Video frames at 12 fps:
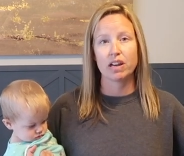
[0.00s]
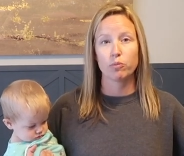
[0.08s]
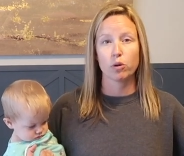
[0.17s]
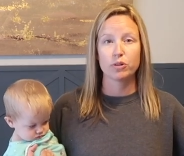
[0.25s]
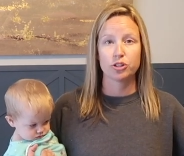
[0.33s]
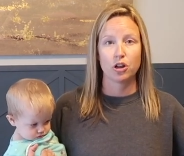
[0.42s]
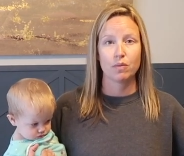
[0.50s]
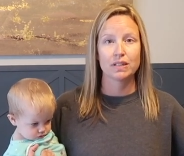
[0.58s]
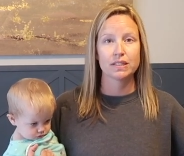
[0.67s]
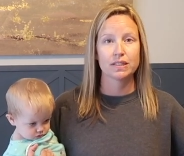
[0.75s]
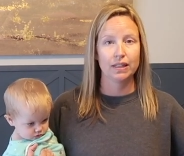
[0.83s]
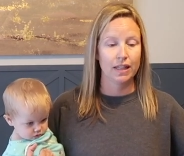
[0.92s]
Speaker 1: any more
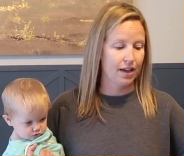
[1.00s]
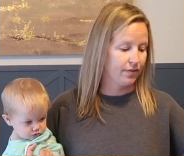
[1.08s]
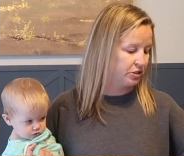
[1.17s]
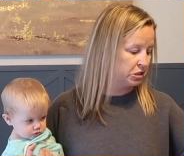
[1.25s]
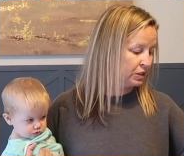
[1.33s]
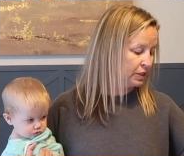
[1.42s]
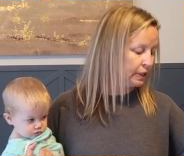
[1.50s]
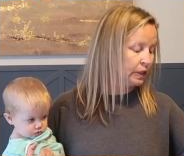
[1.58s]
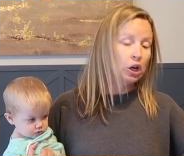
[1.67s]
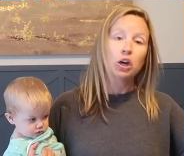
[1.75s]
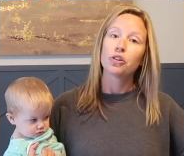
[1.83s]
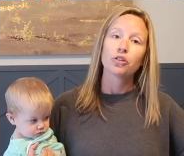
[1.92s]
pajamas left.
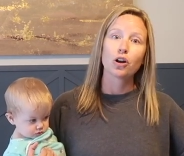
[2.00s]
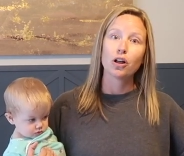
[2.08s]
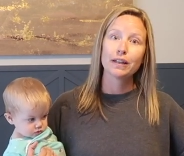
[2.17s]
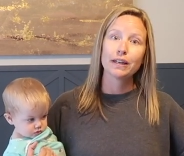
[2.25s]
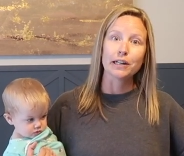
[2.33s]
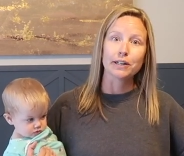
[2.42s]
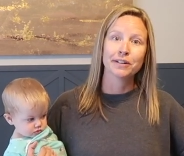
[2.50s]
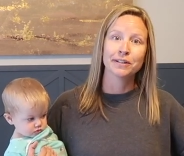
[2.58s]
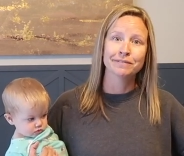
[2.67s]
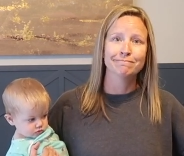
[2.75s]
They're all in here.